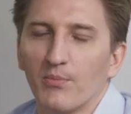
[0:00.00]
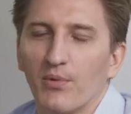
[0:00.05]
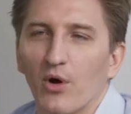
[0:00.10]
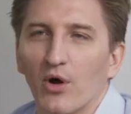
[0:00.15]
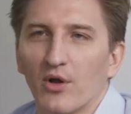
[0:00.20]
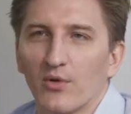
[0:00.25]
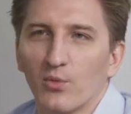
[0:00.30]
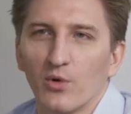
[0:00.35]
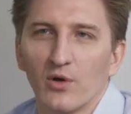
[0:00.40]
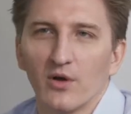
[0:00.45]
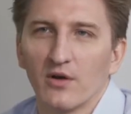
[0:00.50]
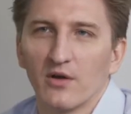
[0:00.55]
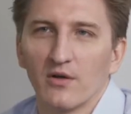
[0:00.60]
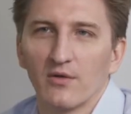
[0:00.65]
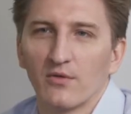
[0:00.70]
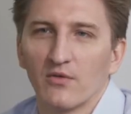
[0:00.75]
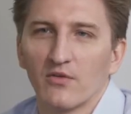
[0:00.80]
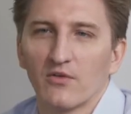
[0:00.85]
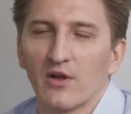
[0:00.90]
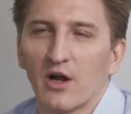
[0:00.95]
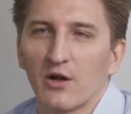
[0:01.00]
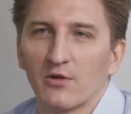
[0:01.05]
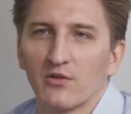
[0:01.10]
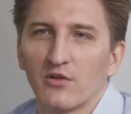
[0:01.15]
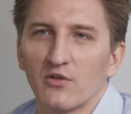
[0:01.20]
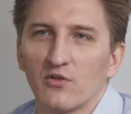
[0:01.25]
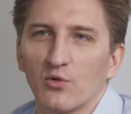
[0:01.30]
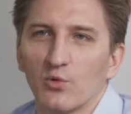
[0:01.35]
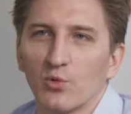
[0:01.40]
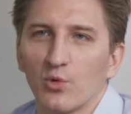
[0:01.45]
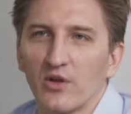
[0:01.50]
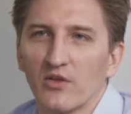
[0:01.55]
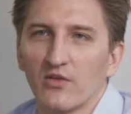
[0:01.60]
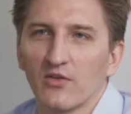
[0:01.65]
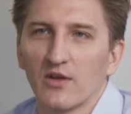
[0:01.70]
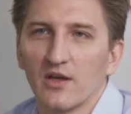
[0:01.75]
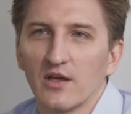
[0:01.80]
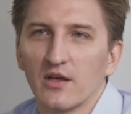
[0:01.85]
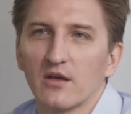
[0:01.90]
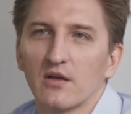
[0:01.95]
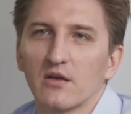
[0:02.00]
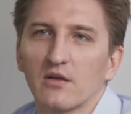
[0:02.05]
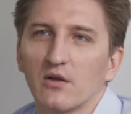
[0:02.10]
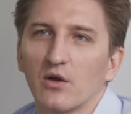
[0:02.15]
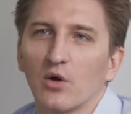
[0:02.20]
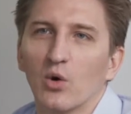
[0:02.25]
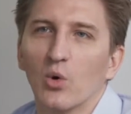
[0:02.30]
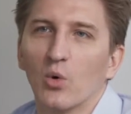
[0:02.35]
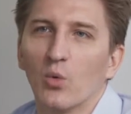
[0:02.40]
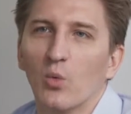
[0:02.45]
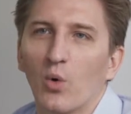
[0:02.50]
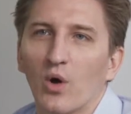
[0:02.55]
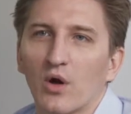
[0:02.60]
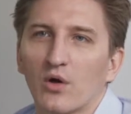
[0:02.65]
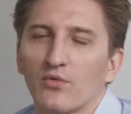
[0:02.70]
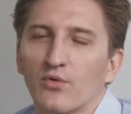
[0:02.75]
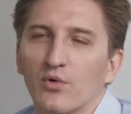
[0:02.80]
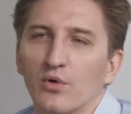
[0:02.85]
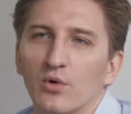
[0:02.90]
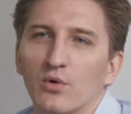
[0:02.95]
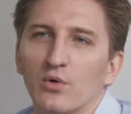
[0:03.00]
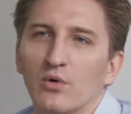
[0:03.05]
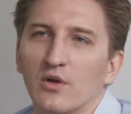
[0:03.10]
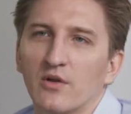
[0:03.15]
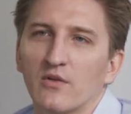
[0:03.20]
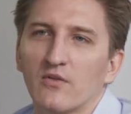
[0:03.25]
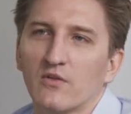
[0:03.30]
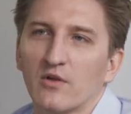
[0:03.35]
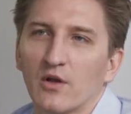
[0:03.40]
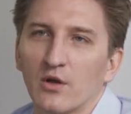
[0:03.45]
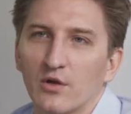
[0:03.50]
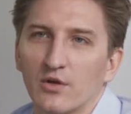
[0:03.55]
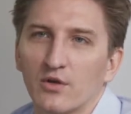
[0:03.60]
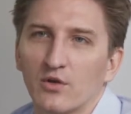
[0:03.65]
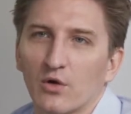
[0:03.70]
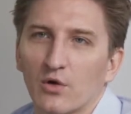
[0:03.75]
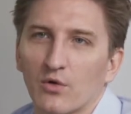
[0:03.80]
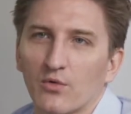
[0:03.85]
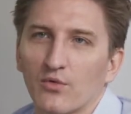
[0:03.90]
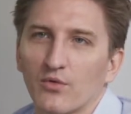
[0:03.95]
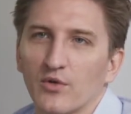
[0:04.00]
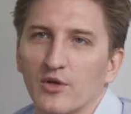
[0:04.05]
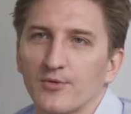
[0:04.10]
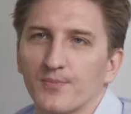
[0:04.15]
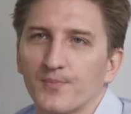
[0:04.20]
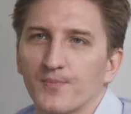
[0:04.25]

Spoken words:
point where I started to rethink the whole workflow in stereolithography.